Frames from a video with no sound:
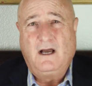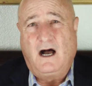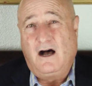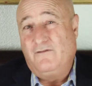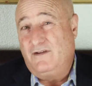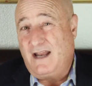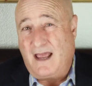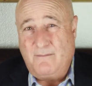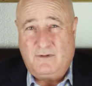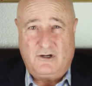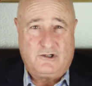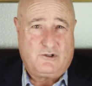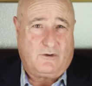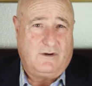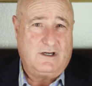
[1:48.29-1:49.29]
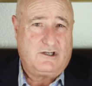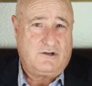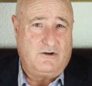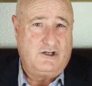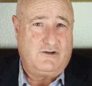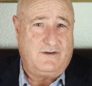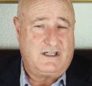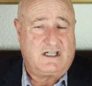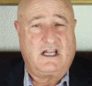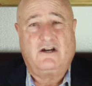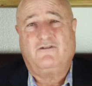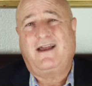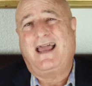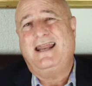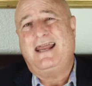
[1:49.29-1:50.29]
of an ambulatory surgery
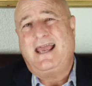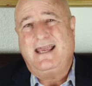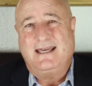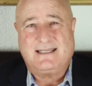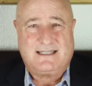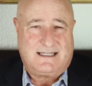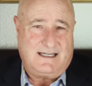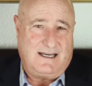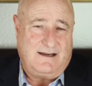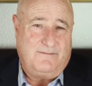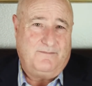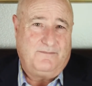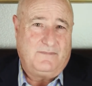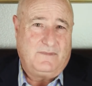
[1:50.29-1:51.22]
center, an ASC.